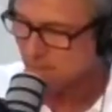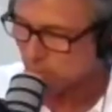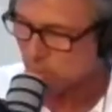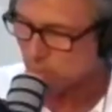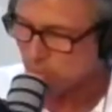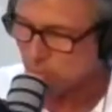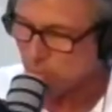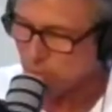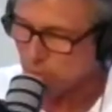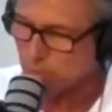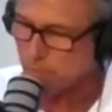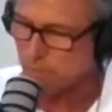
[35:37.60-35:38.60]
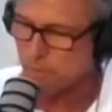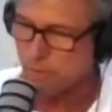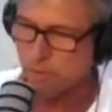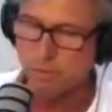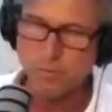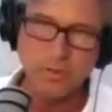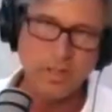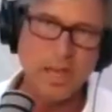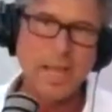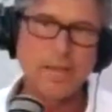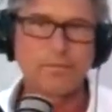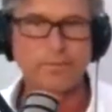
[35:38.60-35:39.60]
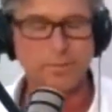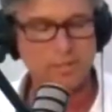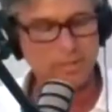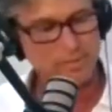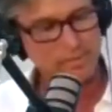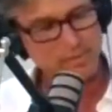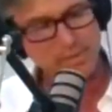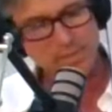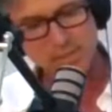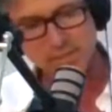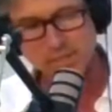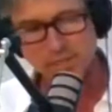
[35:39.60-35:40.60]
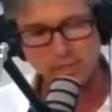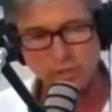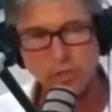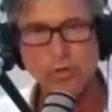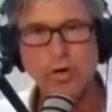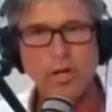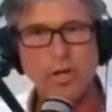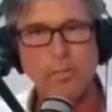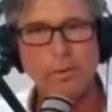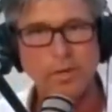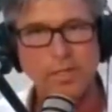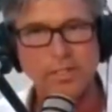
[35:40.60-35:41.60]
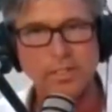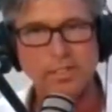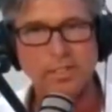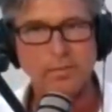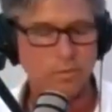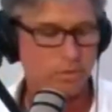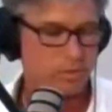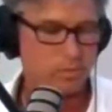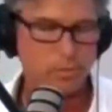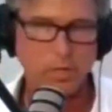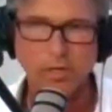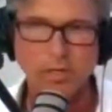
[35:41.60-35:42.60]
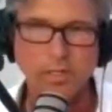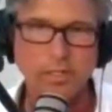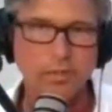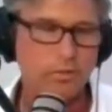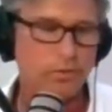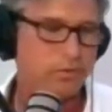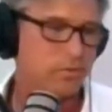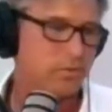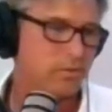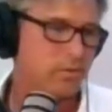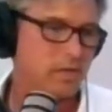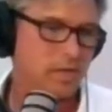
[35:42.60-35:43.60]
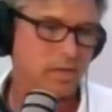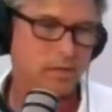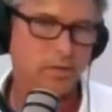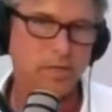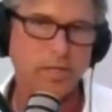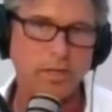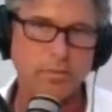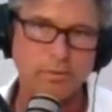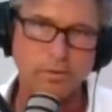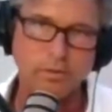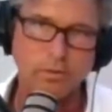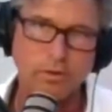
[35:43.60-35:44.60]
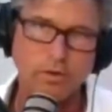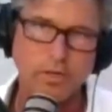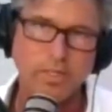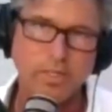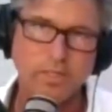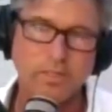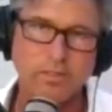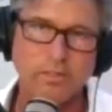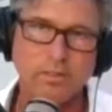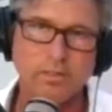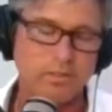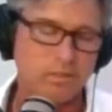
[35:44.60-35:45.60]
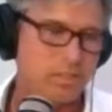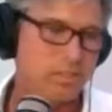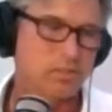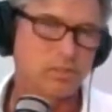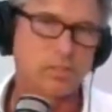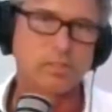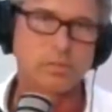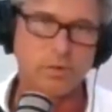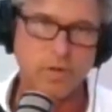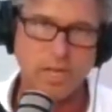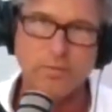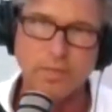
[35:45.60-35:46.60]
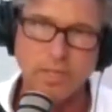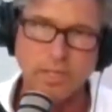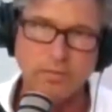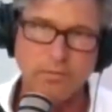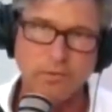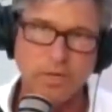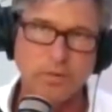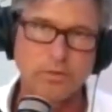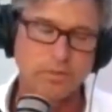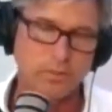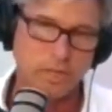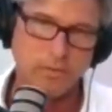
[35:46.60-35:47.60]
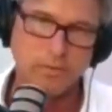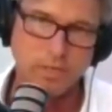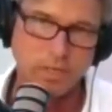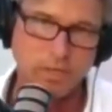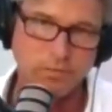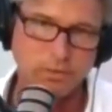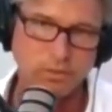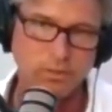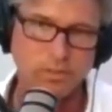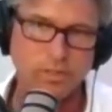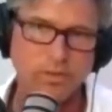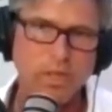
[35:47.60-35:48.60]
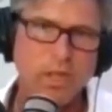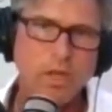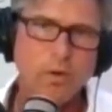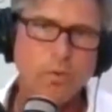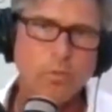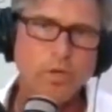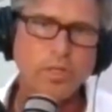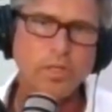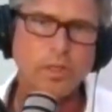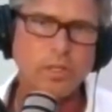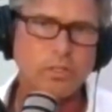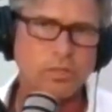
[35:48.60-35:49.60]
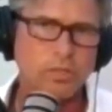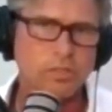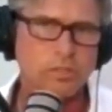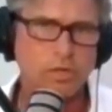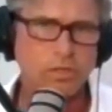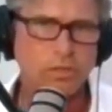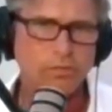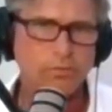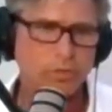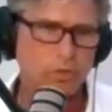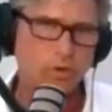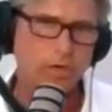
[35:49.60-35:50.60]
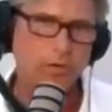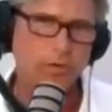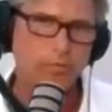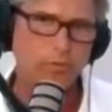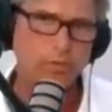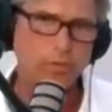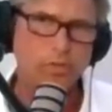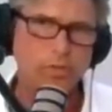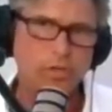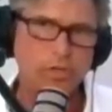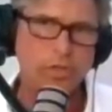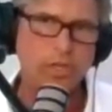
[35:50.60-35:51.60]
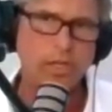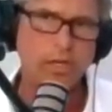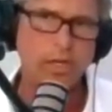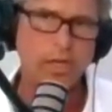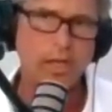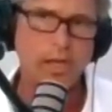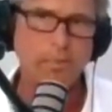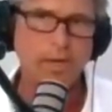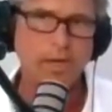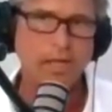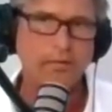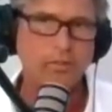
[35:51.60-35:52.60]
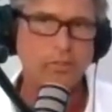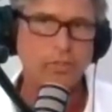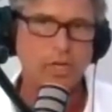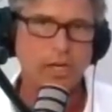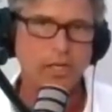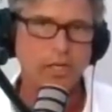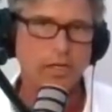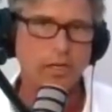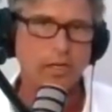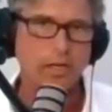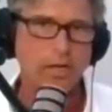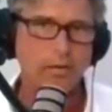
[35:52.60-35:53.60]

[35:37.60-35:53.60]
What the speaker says: Well, so your life, as you're helping with this paralegal and you're learning the legal system, you're advocating for others, you're advocating for yourself. When did things start turning for you, Ronald? When you start thinking, "Hey, I might have a shot here."